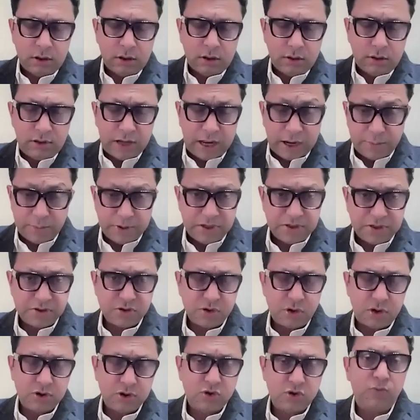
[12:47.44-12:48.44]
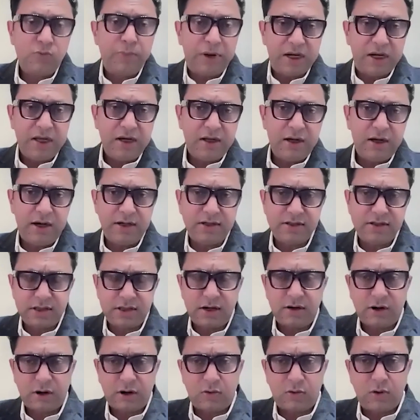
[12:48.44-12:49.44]
Diabetes is also many grades,
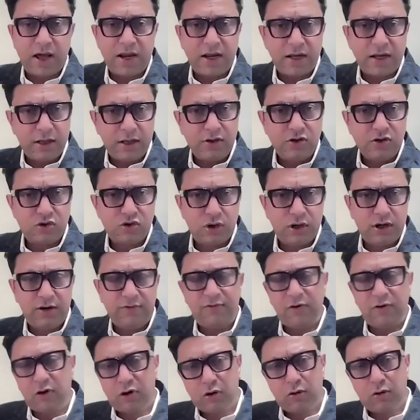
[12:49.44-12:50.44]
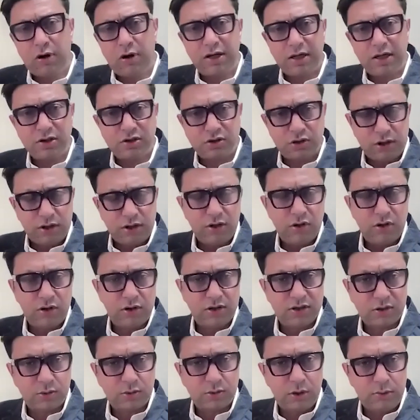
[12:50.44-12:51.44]
then requiring insulin. If you're requiring insulin, your
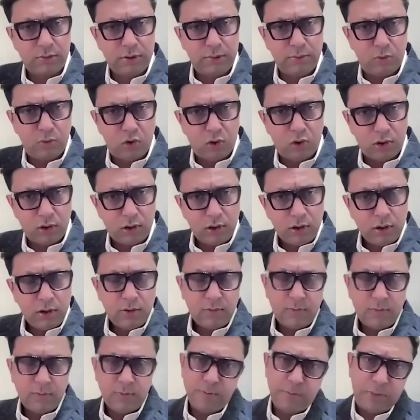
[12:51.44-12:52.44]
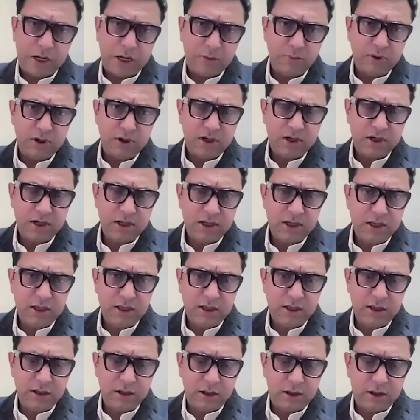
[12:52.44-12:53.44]
risk will be more.
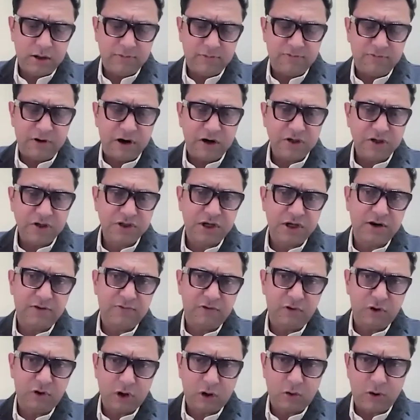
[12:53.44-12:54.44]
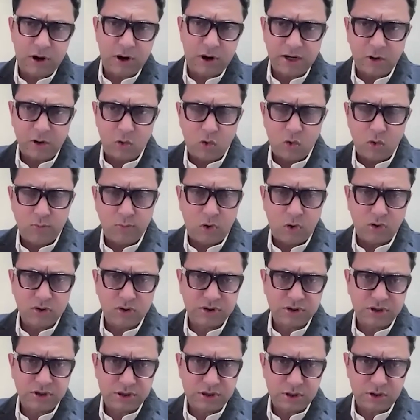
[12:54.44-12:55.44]
Pulmonary function, if you're requiring home
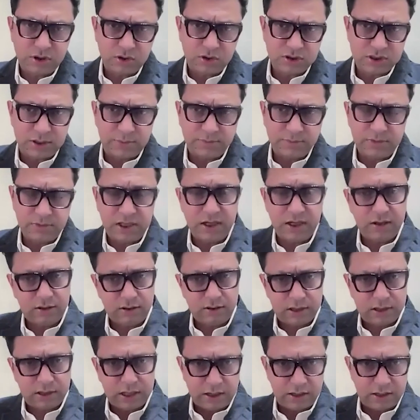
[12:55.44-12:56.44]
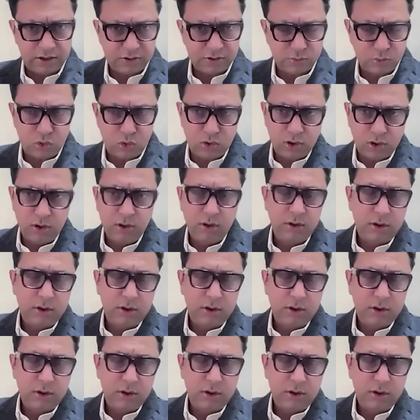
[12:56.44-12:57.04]
oxygen or something, then it is more.